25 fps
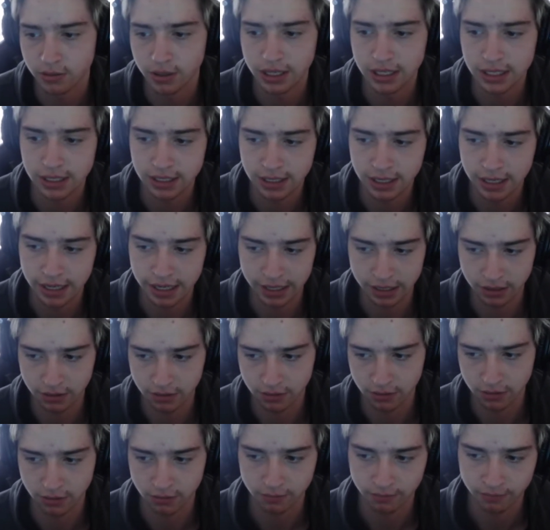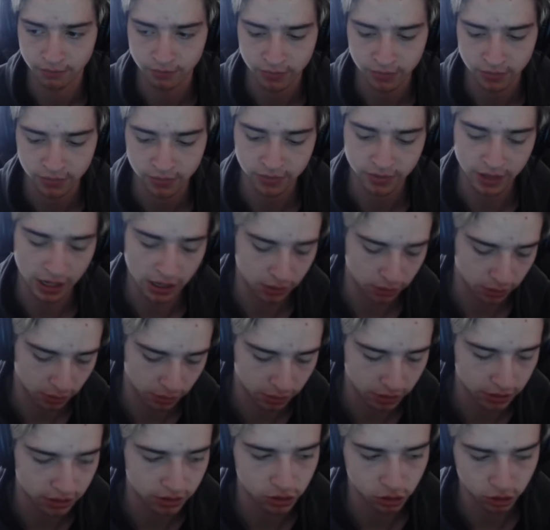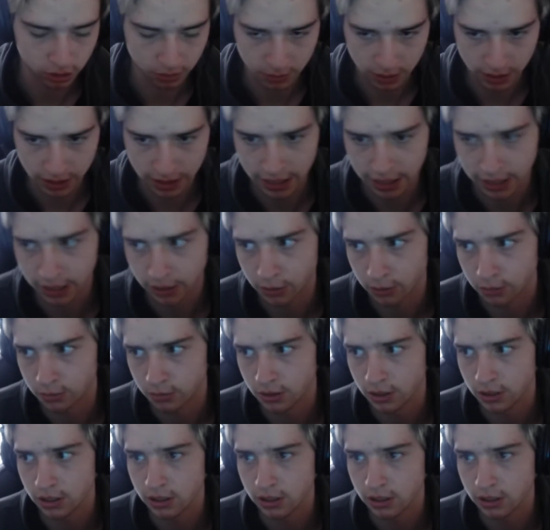I had to download it, trim it down,